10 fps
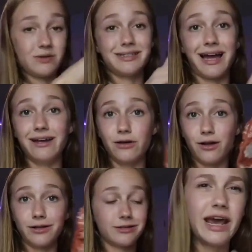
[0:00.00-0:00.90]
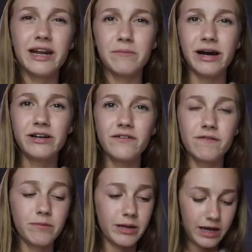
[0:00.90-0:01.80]
This was $9, and it might have
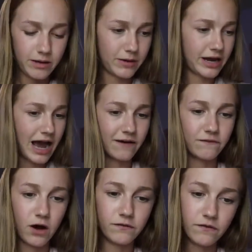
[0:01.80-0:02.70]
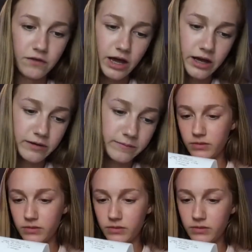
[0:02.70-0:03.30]
even been half off of that.